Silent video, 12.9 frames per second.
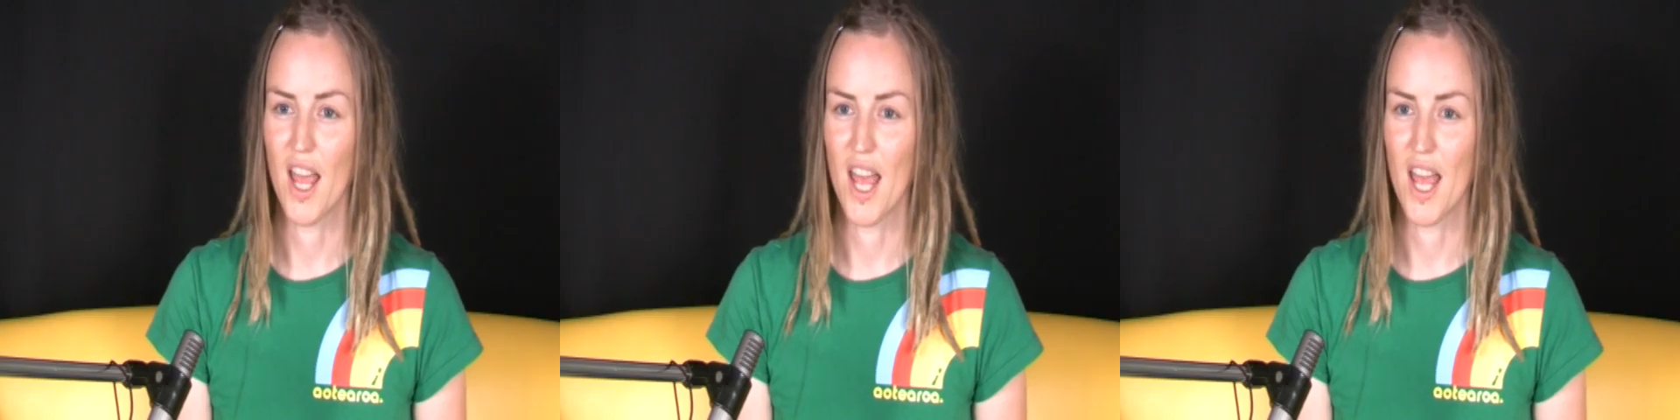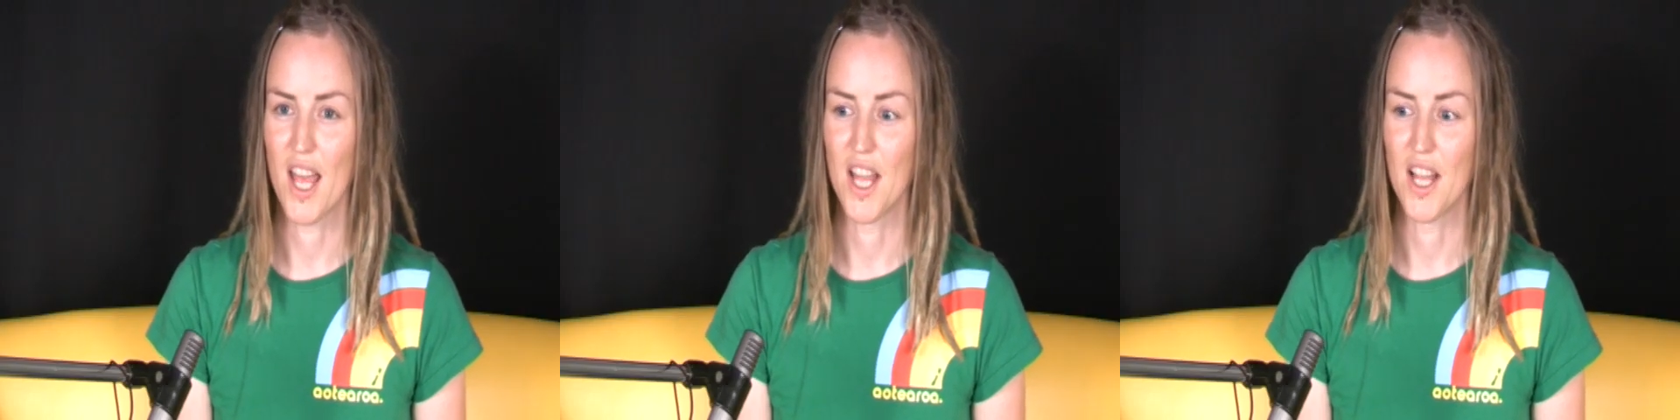
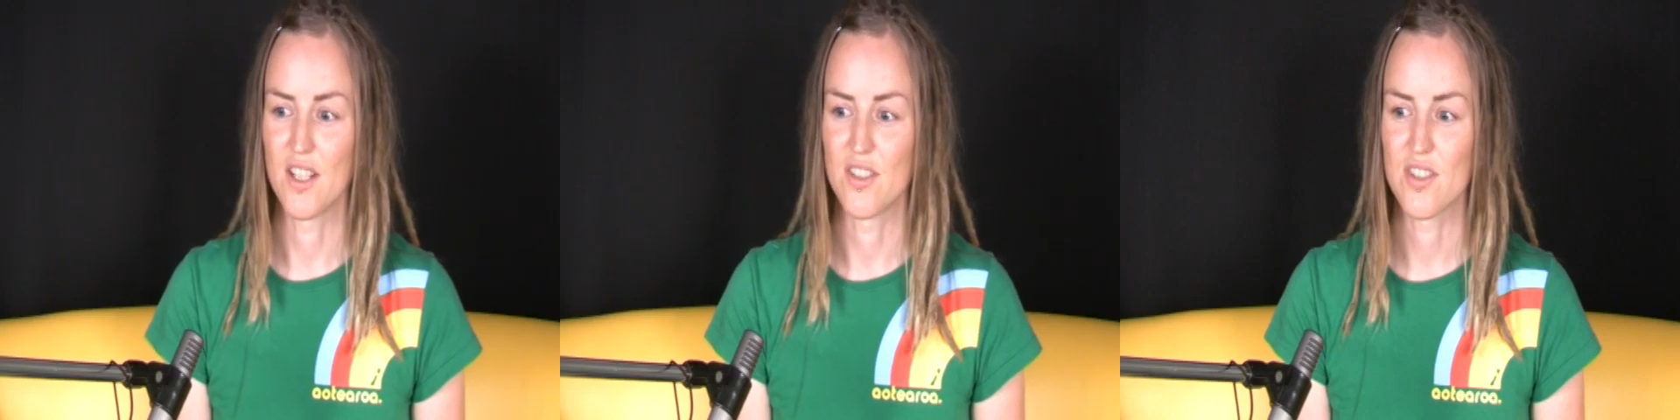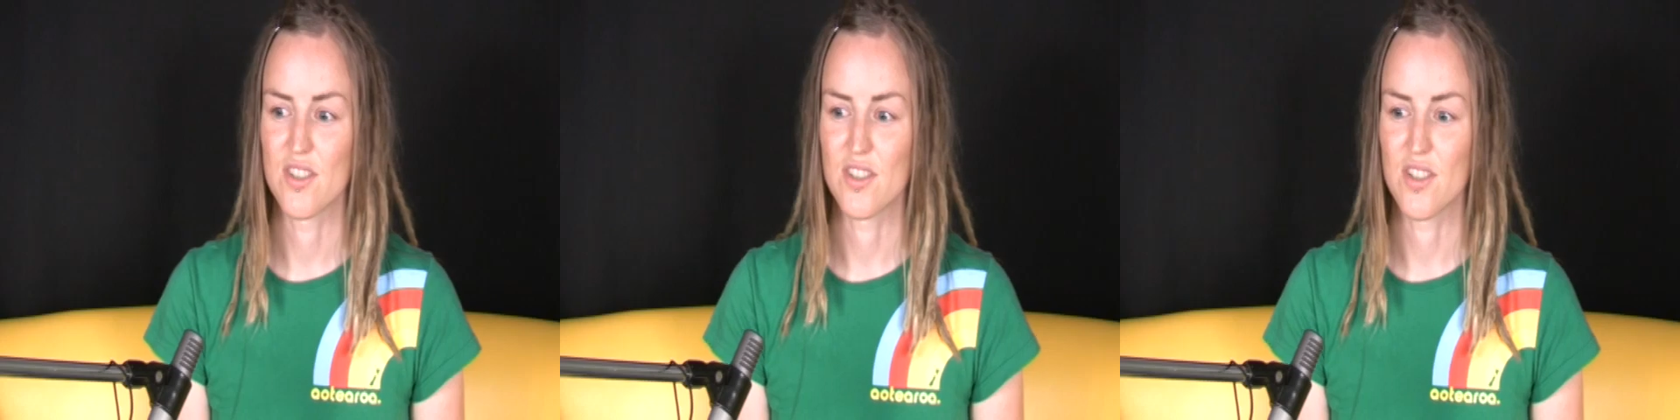
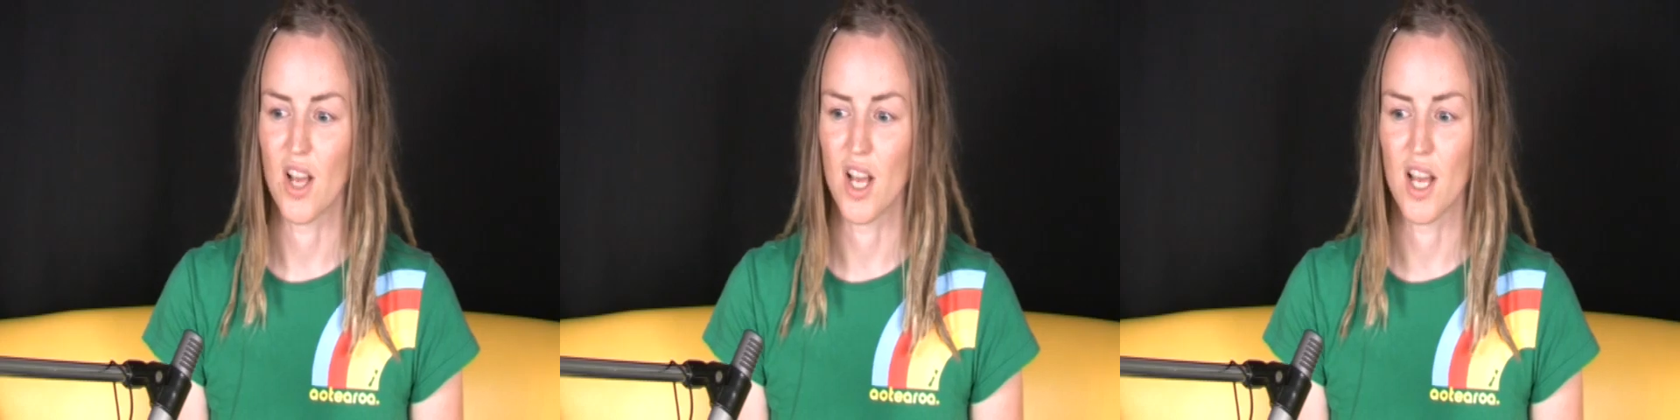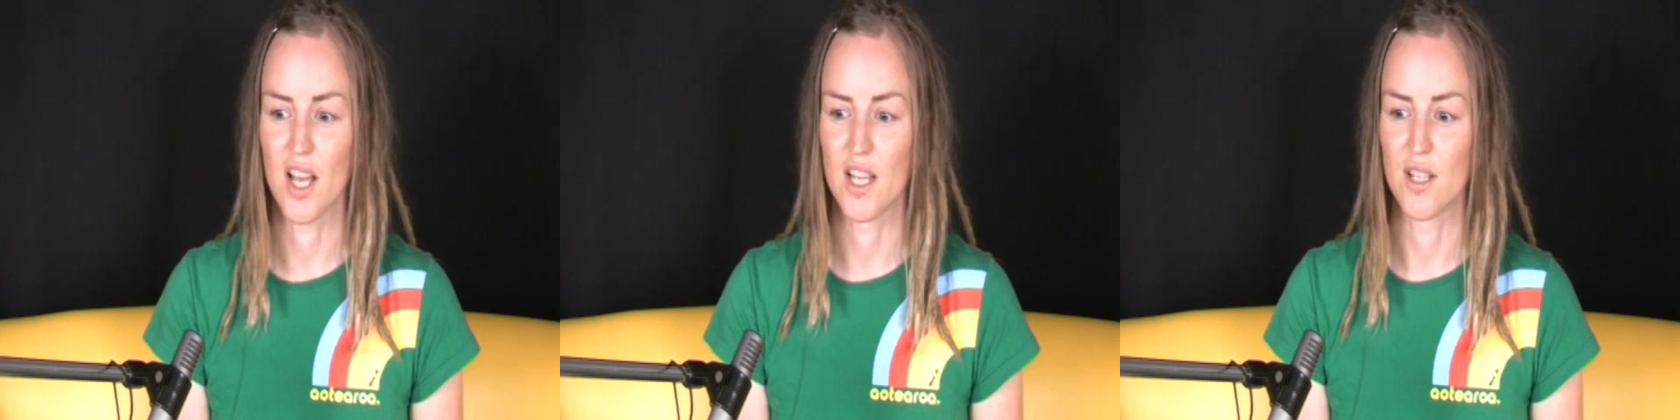and
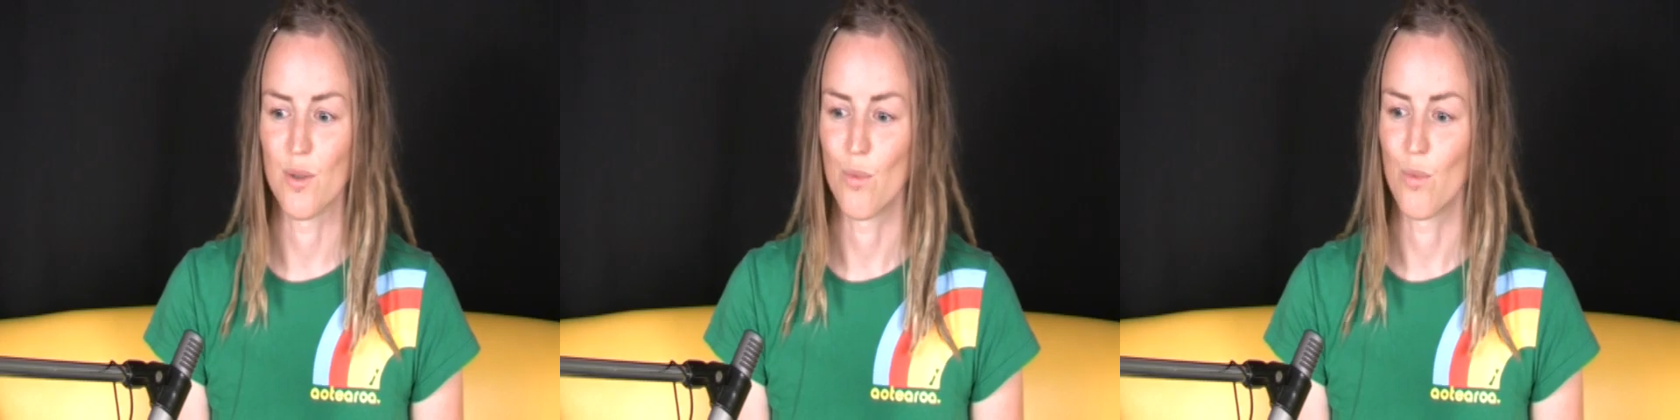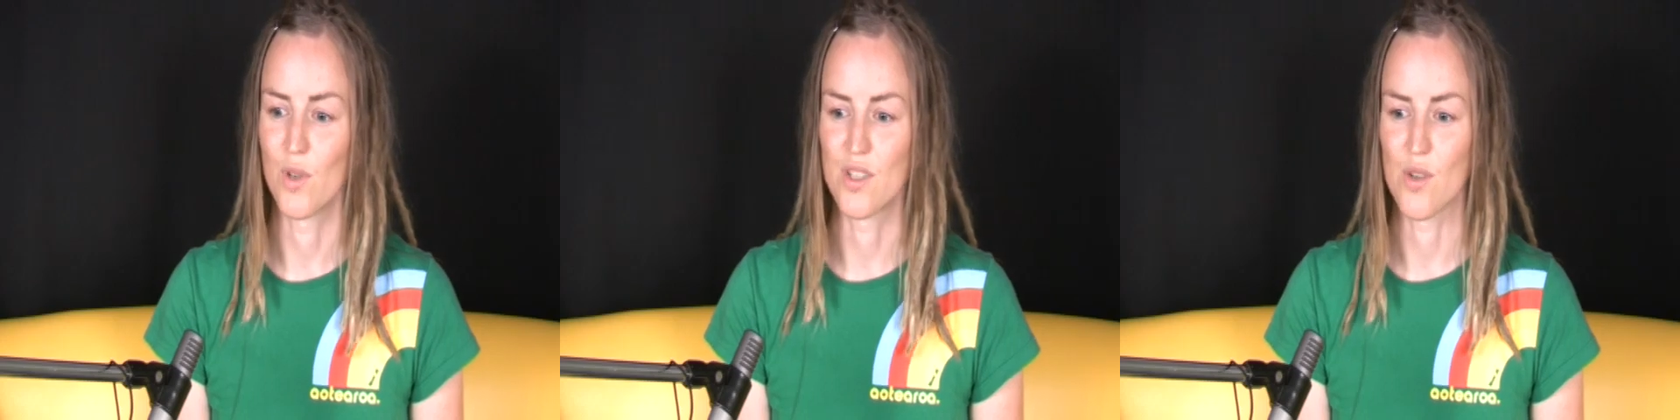I
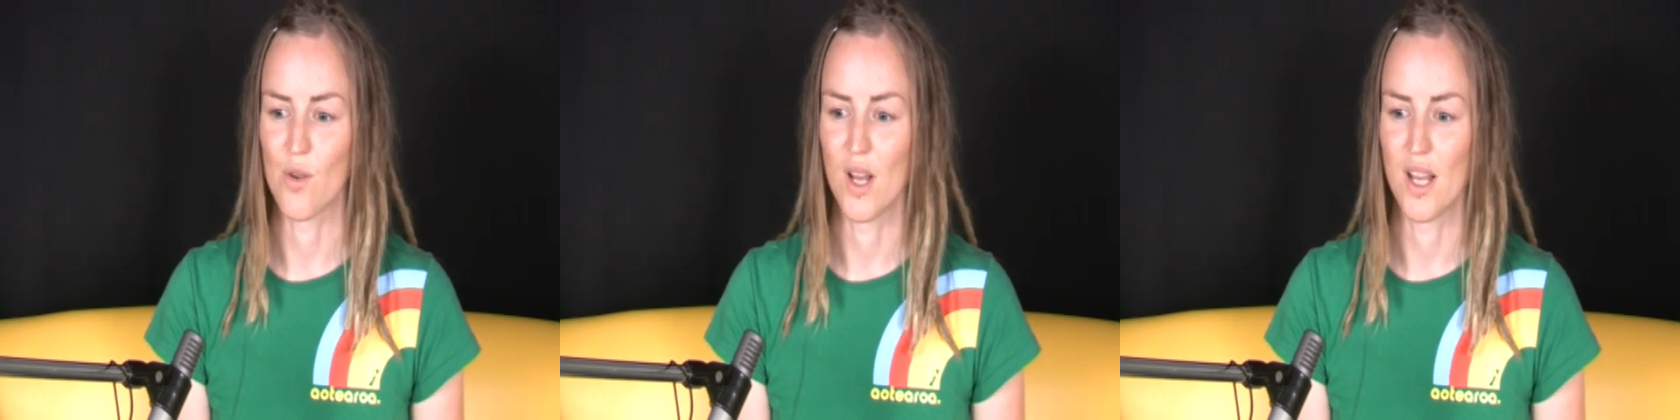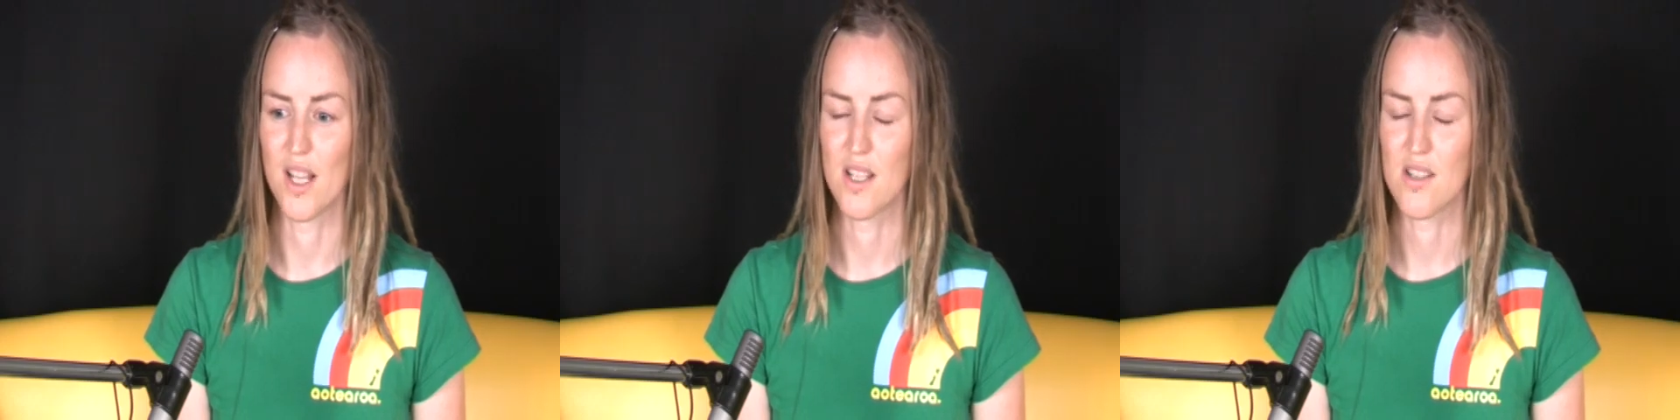was
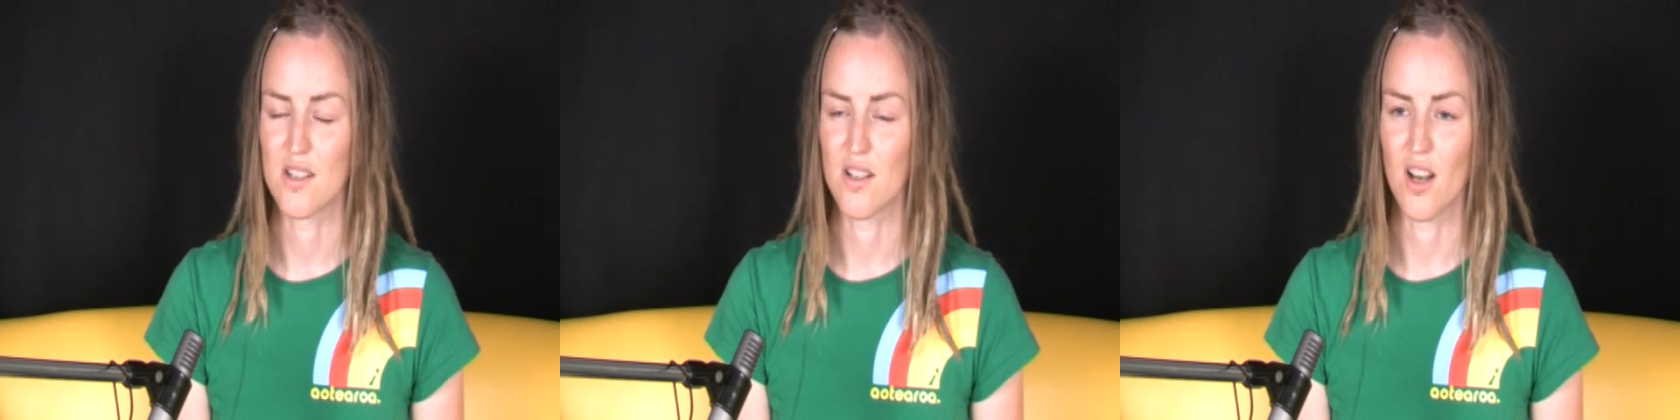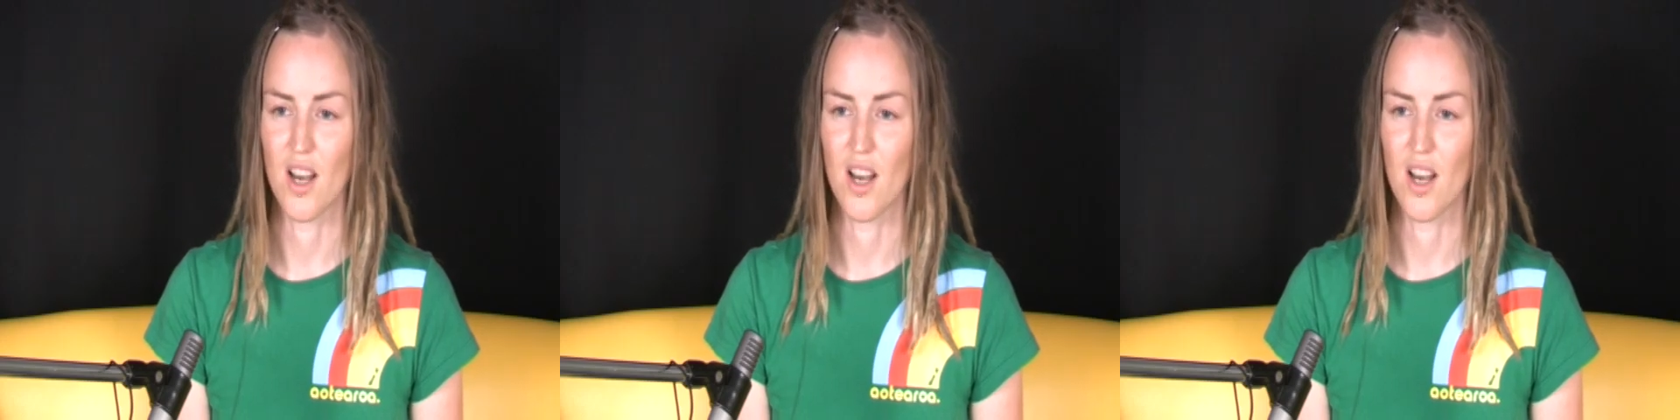always,